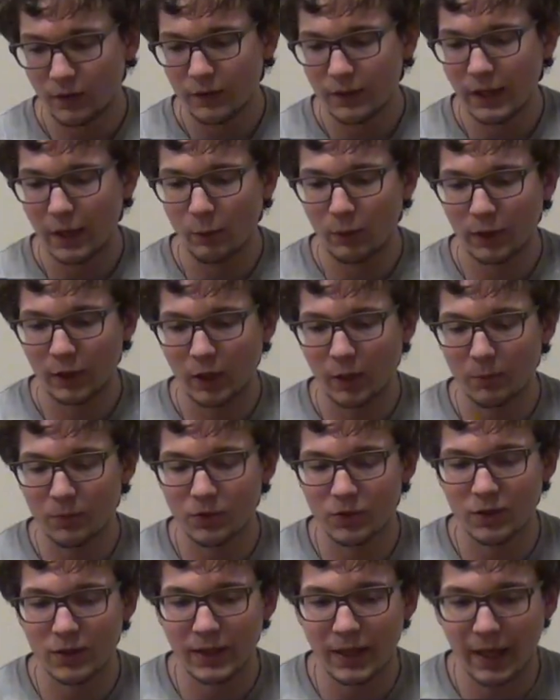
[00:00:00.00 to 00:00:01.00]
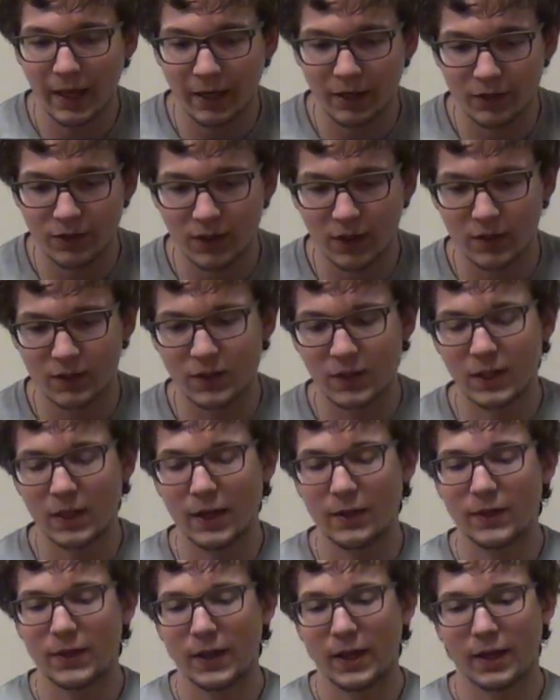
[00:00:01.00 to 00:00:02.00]
Now, when it comes to the
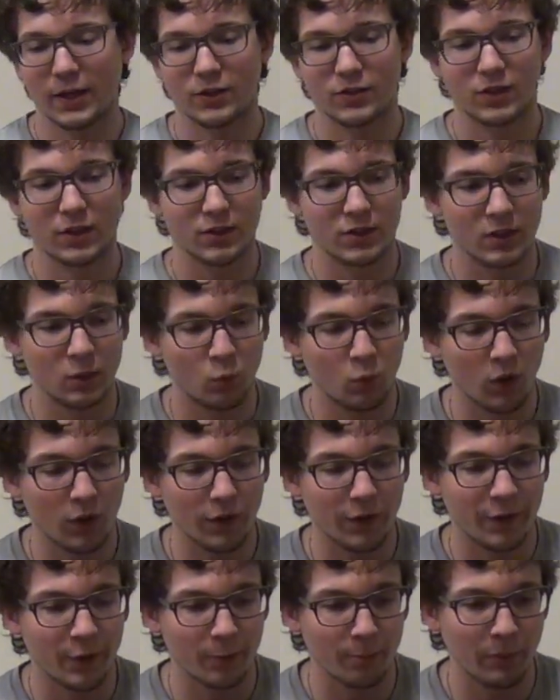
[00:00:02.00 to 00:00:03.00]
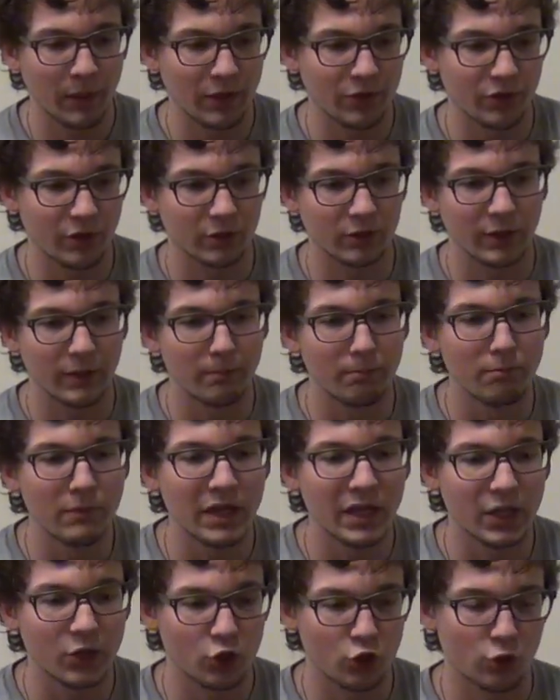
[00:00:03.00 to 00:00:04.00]
X60 and the X61, they're basically
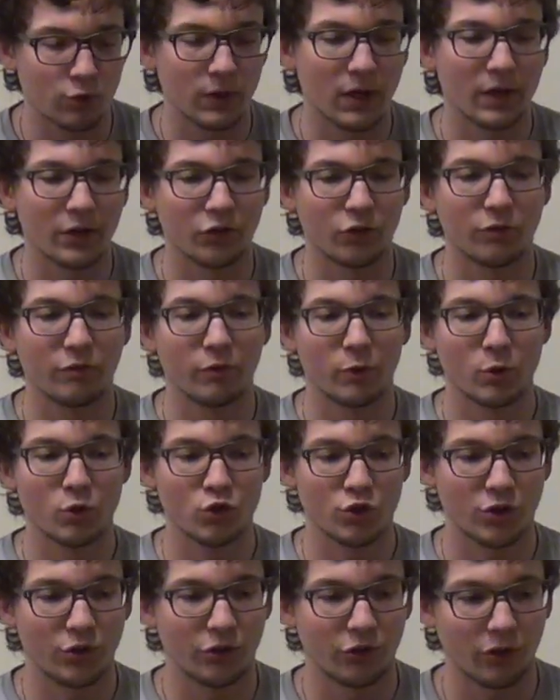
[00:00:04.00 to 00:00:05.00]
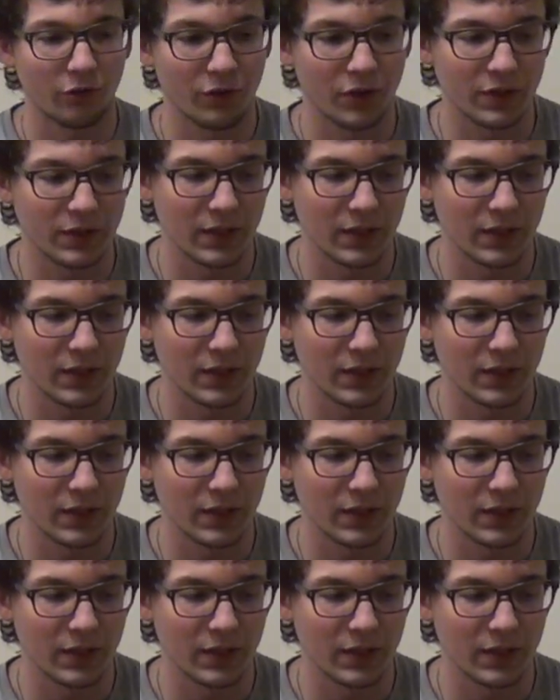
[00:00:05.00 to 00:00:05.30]
miniaturized versions of the